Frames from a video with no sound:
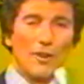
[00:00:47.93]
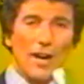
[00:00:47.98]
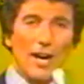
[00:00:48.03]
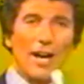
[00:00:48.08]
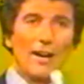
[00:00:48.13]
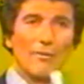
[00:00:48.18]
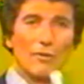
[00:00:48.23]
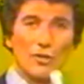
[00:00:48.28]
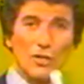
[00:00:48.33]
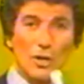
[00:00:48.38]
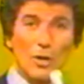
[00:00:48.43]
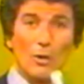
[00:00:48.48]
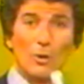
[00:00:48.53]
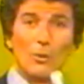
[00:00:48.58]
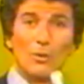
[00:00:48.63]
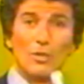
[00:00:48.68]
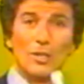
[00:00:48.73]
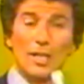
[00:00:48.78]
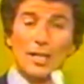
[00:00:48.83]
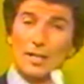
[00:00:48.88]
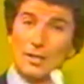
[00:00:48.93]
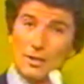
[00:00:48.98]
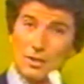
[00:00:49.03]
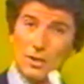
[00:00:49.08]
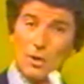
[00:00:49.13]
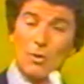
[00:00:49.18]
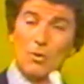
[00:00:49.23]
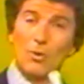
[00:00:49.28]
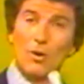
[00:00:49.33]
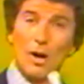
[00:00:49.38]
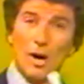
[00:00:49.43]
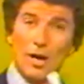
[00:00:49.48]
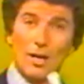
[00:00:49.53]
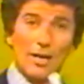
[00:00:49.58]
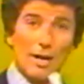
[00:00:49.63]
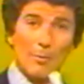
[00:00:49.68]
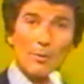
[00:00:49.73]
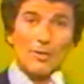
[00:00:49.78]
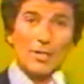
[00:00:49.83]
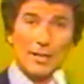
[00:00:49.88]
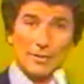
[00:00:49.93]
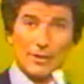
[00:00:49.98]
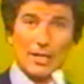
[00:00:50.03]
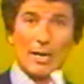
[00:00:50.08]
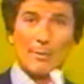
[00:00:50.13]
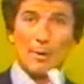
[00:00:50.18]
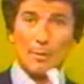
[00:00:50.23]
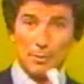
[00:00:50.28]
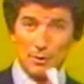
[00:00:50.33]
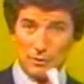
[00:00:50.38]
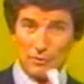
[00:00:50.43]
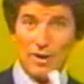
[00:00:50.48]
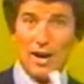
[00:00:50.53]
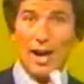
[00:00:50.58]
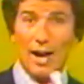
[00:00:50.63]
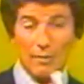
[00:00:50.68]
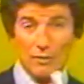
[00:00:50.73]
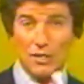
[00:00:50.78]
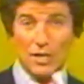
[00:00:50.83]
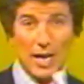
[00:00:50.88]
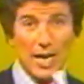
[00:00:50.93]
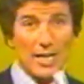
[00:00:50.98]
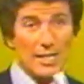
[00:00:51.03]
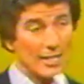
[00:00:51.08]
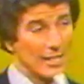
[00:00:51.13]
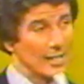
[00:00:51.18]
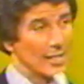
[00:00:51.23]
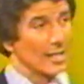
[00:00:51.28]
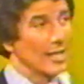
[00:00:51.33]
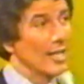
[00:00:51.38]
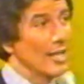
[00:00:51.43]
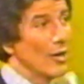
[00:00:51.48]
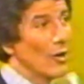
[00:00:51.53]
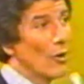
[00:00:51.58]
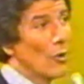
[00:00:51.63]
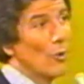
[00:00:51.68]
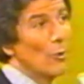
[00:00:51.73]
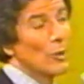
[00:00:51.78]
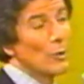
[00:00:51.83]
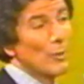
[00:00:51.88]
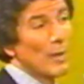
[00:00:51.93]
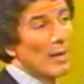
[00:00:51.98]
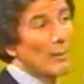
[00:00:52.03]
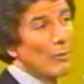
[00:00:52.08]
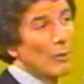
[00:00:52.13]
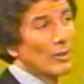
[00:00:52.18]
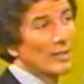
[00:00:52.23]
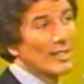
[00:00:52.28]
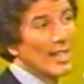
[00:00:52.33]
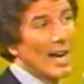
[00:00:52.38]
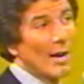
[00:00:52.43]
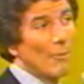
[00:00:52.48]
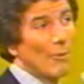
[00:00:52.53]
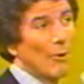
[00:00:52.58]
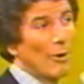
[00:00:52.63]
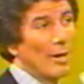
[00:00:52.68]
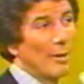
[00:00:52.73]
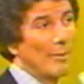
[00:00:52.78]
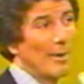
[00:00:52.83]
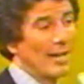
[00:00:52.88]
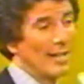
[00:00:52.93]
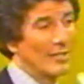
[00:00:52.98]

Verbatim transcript: five shows, and so our couples have to come up with five changes. Yeah. Who spent more time it's worrying tough.